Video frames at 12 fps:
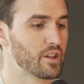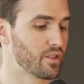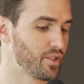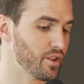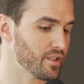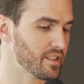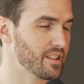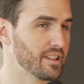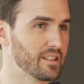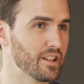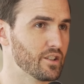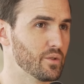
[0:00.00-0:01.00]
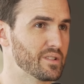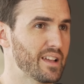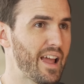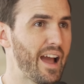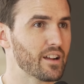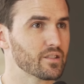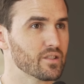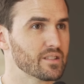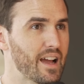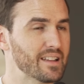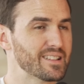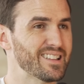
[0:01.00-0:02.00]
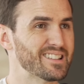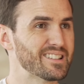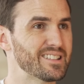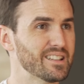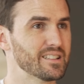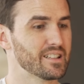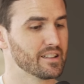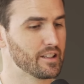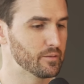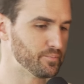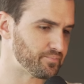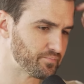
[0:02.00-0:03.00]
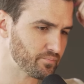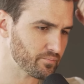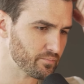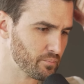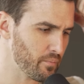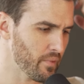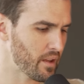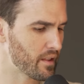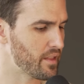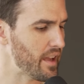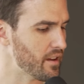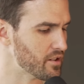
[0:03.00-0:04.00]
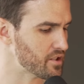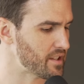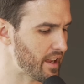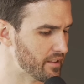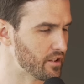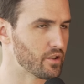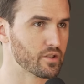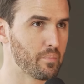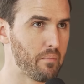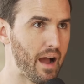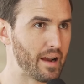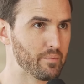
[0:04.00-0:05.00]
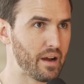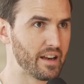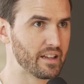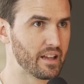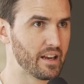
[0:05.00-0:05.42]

The third thing that they do is they exercise consistently. They understand that there's a mind-body